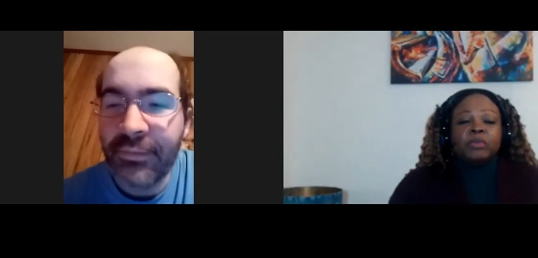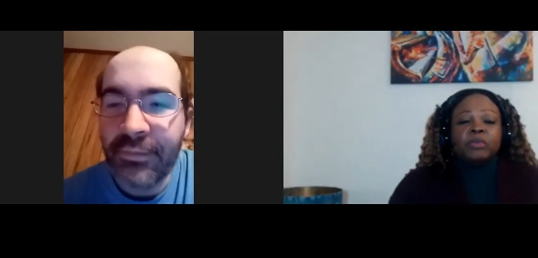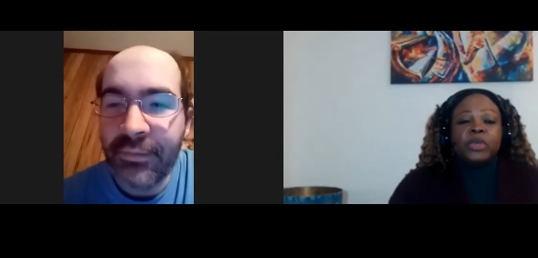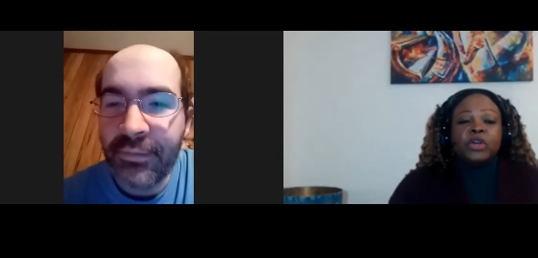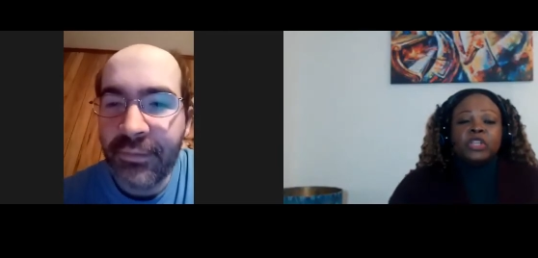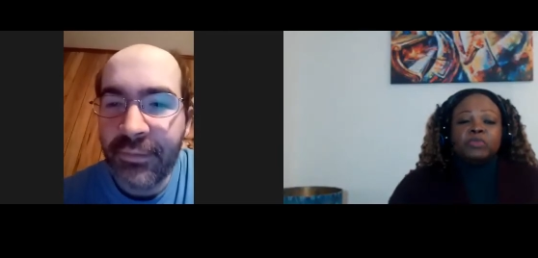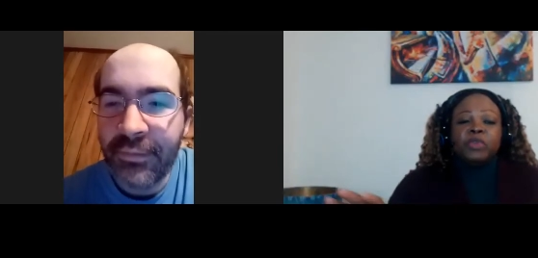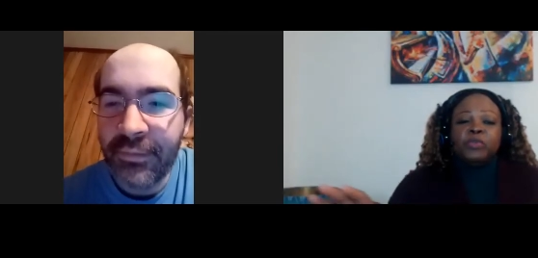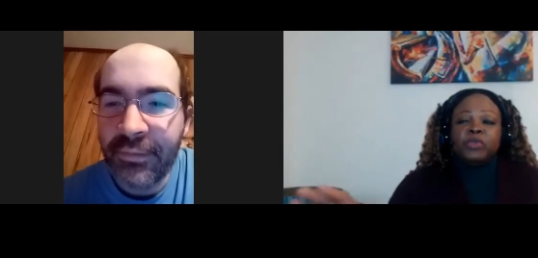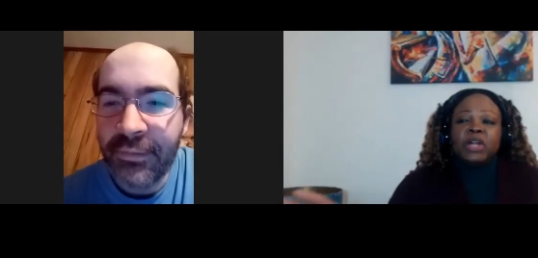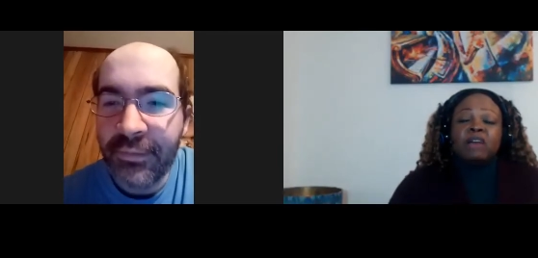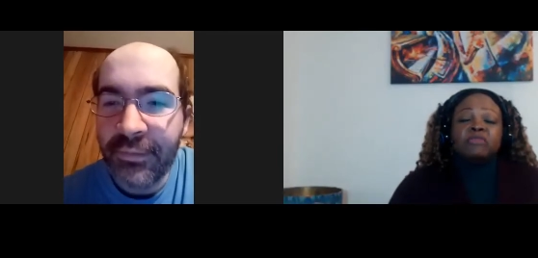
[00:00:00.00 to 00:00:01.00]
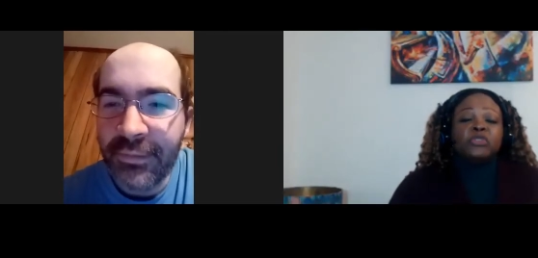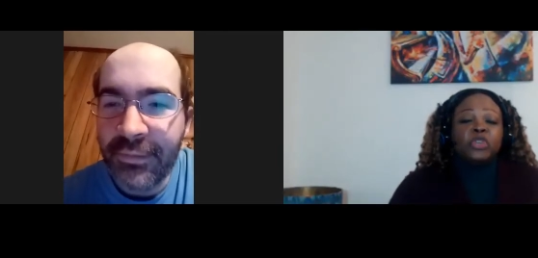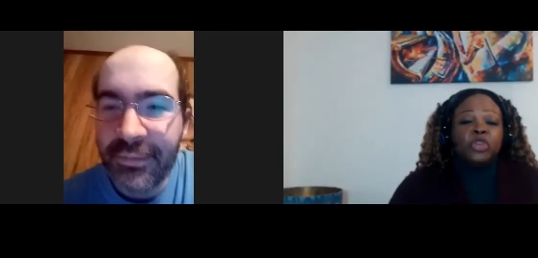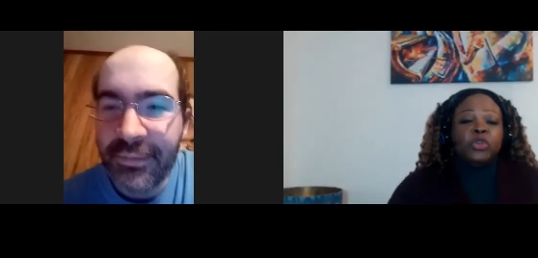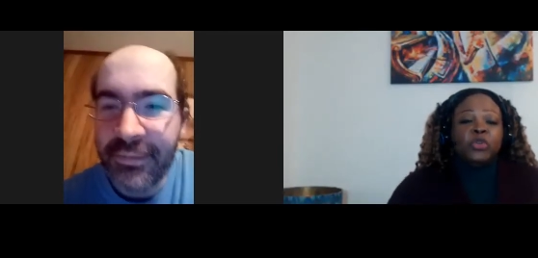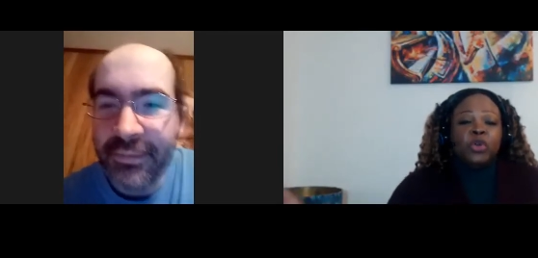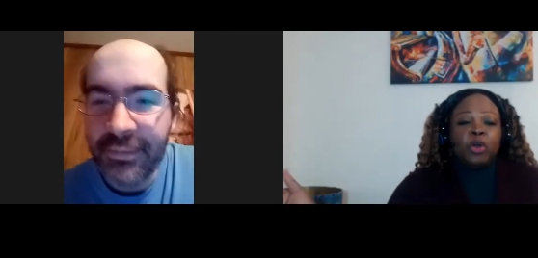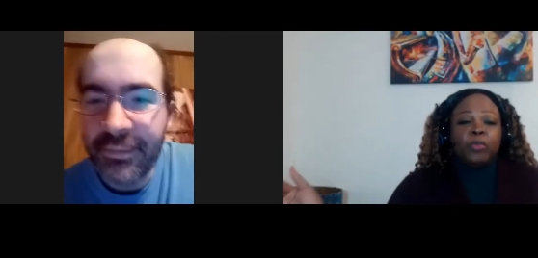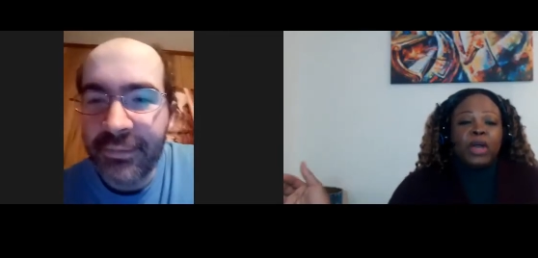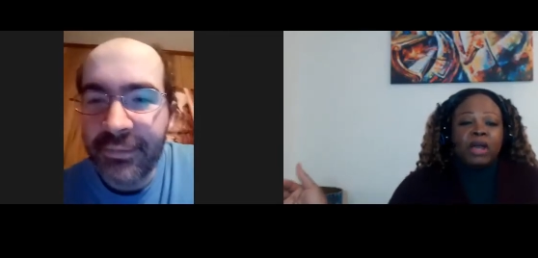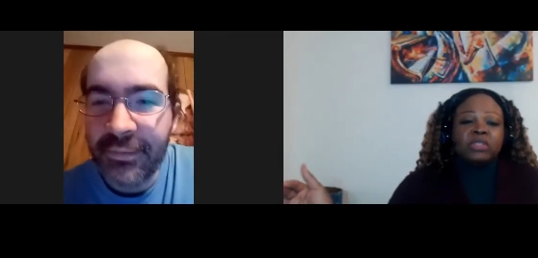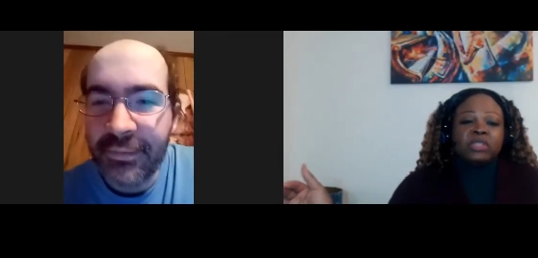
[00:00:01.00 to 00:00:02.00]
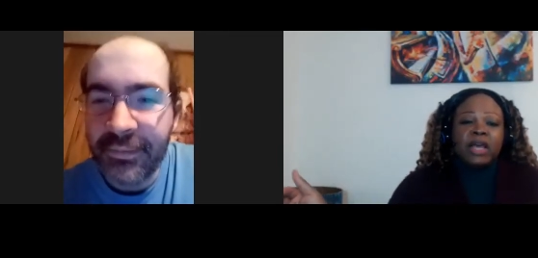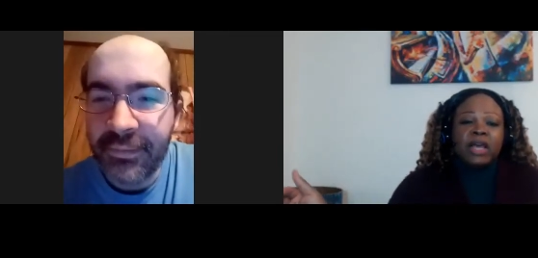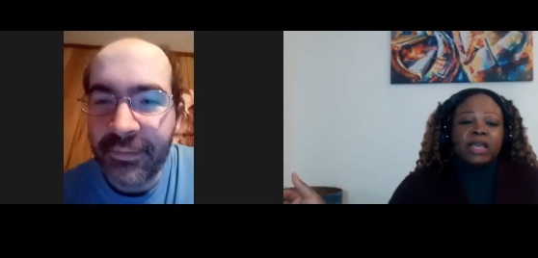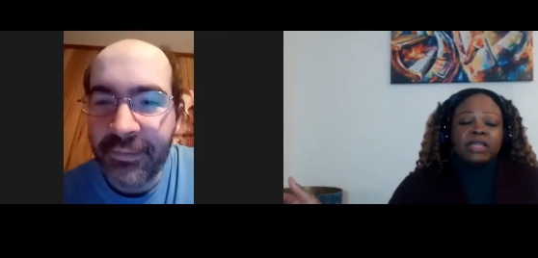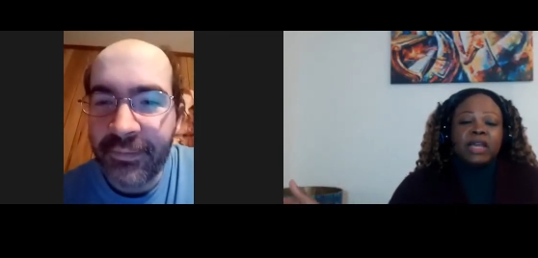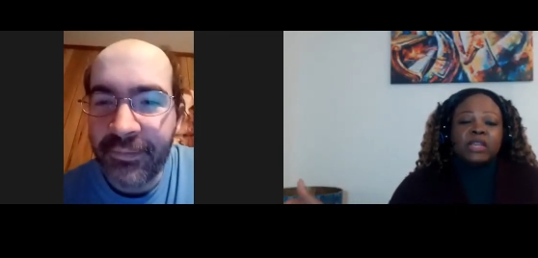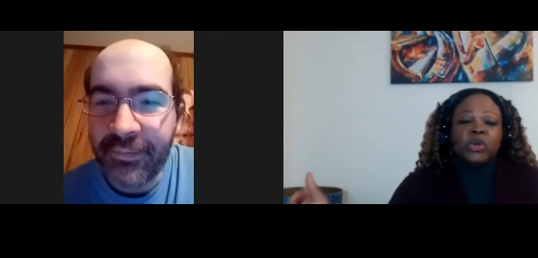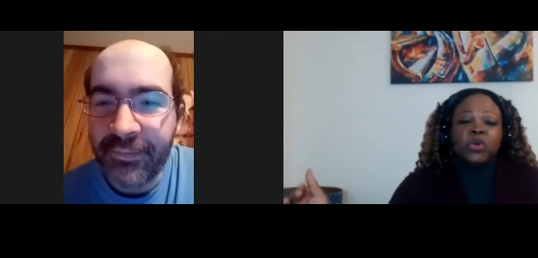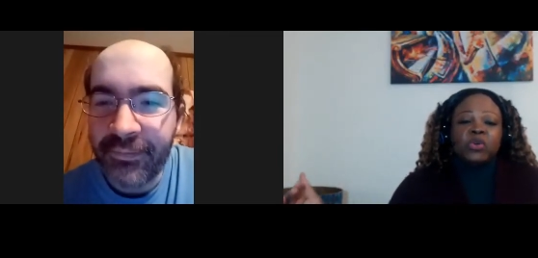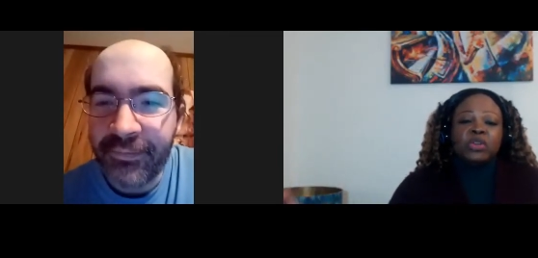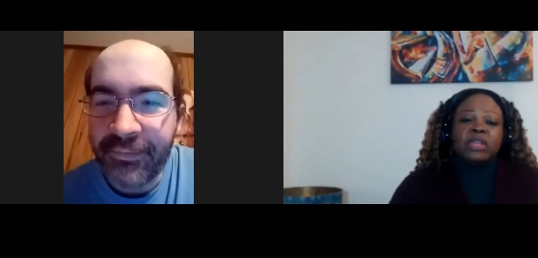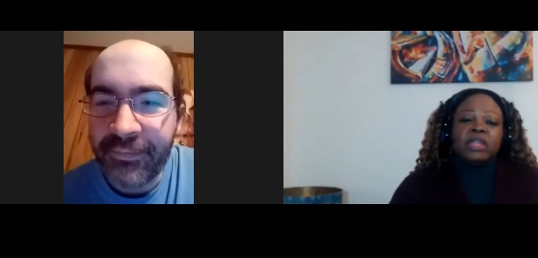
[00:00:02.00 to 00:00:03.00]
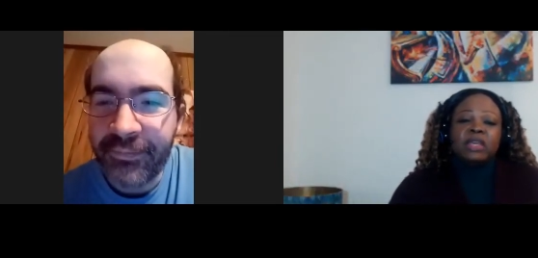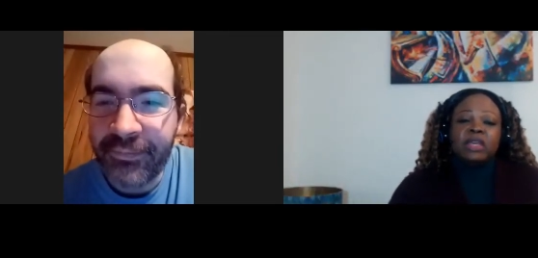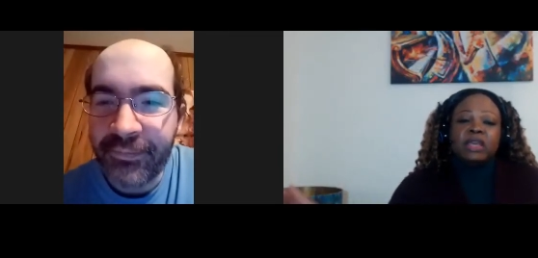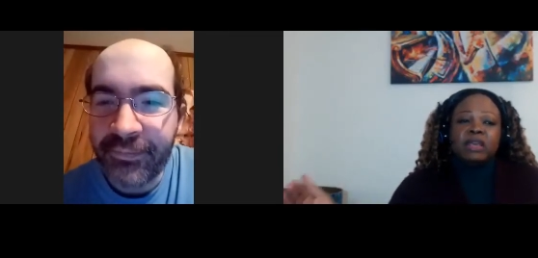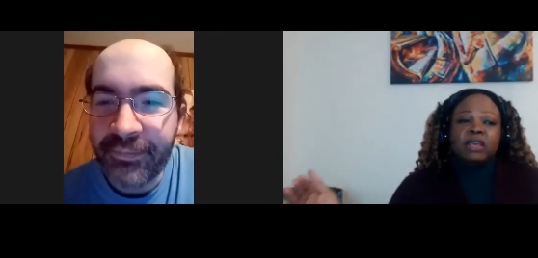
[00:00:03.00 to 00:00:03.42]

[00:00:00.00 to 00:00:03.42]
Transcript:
Speaker 1: because people have to queue up outside and only